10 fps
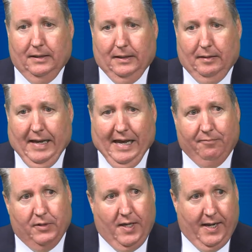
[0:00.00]

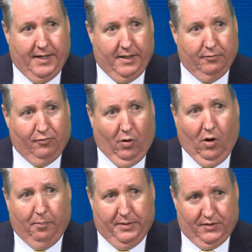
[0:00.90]
advocating for
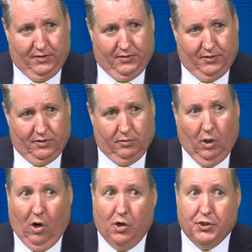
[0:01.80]
our businesses,
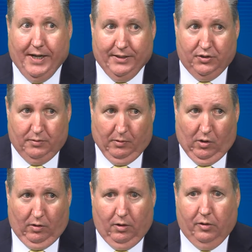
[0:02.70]
large and
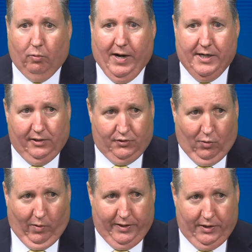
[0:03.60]
small, on
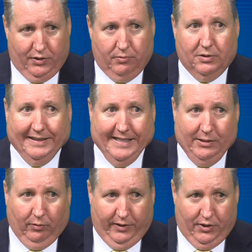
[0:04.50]
regulatory issues,
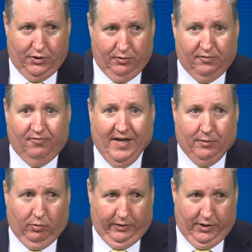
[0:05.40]
legal issues,
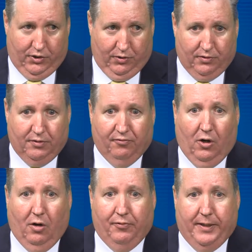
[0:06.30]
federal issues,
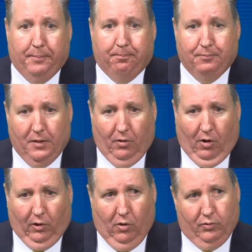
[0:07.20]
involving
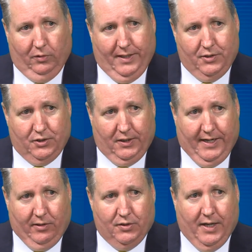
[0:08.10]
our local
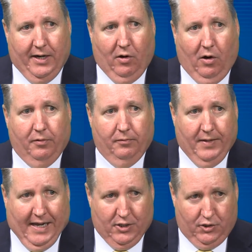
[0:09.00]
legislators and our
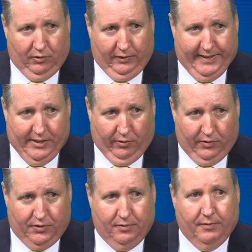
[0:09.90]
national
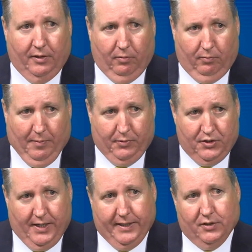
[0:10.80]
leaders that are
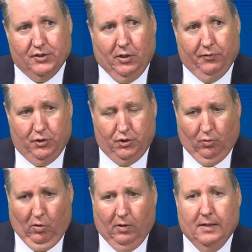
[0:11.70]
representing us here on the
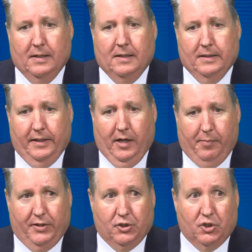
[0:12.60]
shore, and
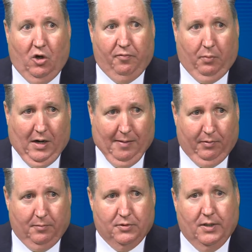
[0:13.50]
helping to solve
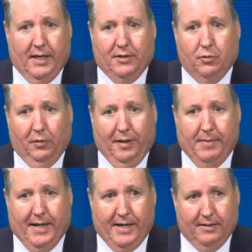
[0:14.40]
problems and to
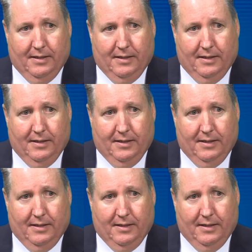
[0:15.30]
eliminate